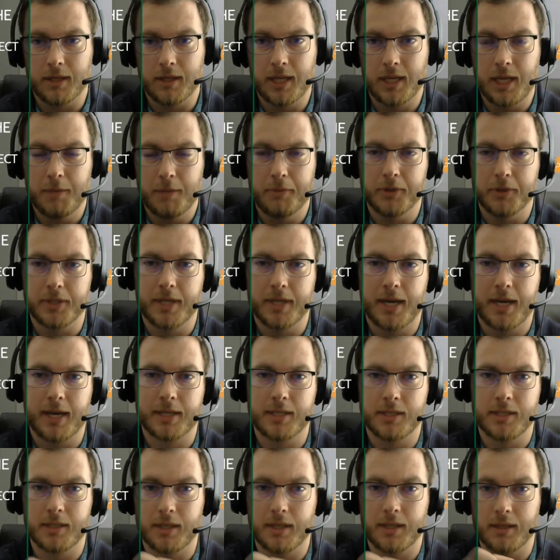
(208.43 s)
keep your
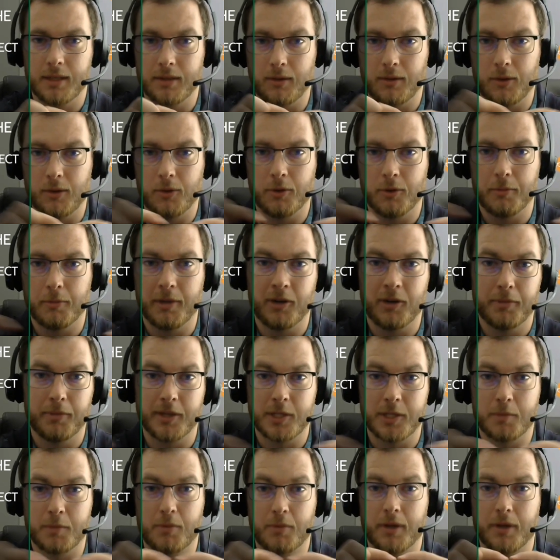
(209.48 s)
taxes at a lower amount
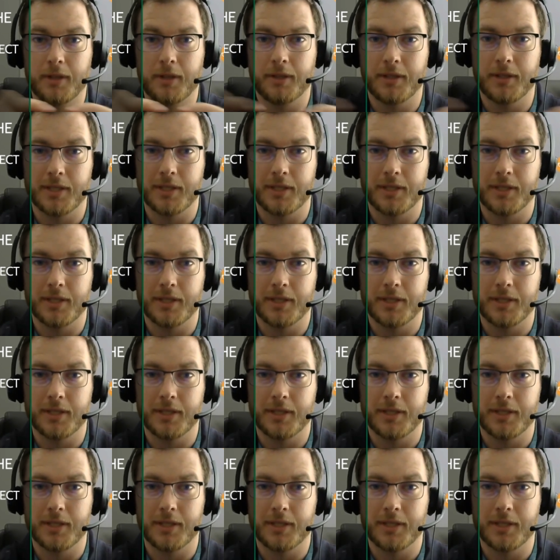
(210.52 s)
by spreading